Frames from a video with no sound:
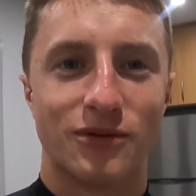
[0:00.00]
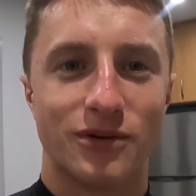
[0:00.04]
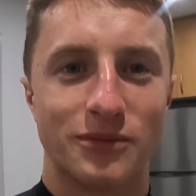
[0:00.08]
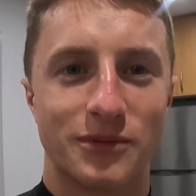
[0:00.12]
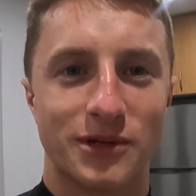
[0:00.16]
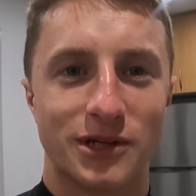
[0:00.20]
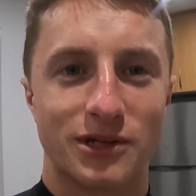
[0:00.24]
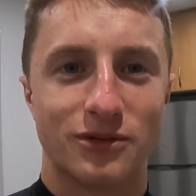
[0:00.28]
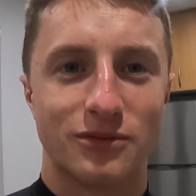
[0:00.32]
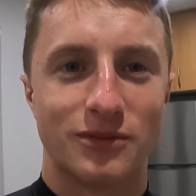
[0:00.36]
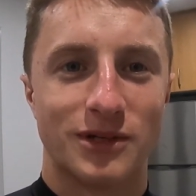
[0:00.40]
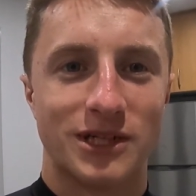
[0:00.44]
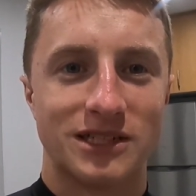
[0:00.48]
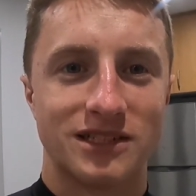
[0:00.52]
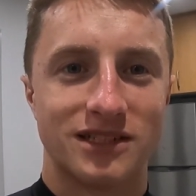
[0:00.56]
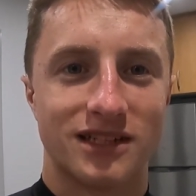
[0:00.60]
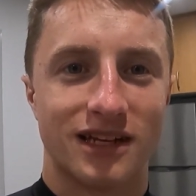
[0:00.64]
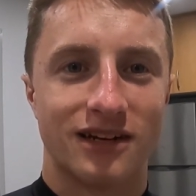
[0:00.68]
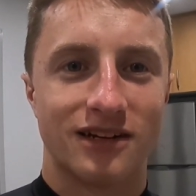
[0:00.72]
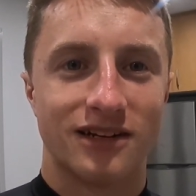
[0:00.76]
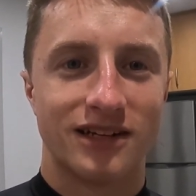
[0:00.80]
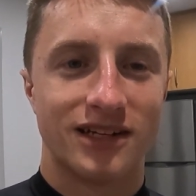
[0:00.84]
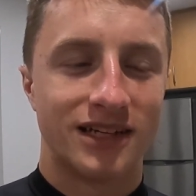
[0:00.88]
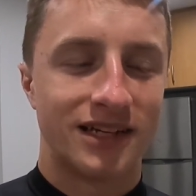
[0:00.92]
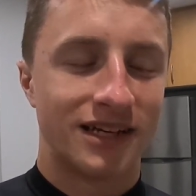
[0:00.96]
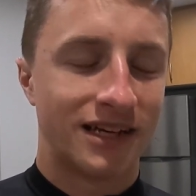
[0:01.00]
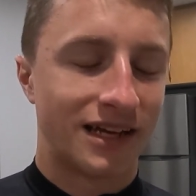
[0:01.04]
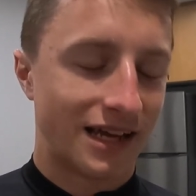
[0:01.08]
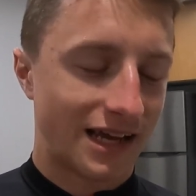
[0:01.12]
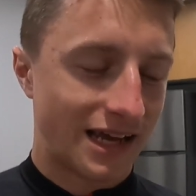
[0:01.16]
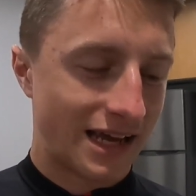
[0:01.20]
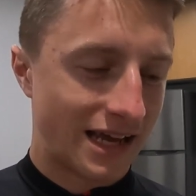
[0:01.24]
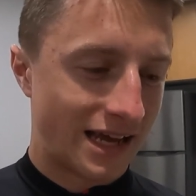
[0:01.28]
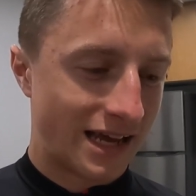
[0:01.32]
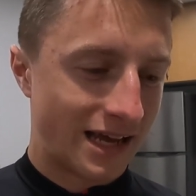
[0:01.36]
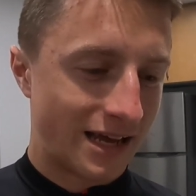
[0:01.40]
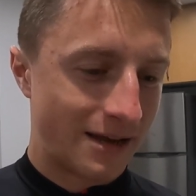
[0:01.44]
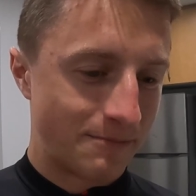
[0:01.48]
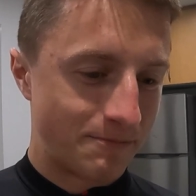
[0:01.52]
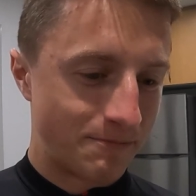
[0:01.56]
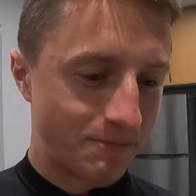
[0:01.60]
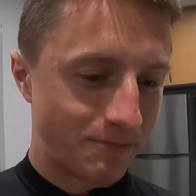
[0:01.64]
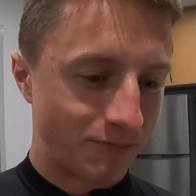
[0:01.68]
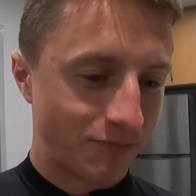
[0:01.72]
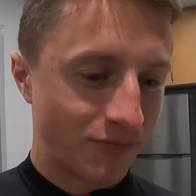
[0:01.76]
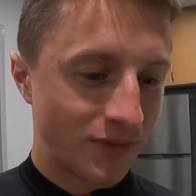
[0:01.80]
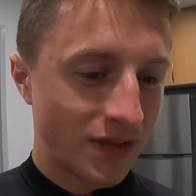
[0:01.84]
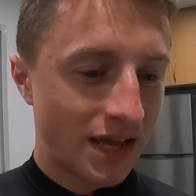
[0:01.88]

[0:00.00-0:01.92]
one of my good mates down here, and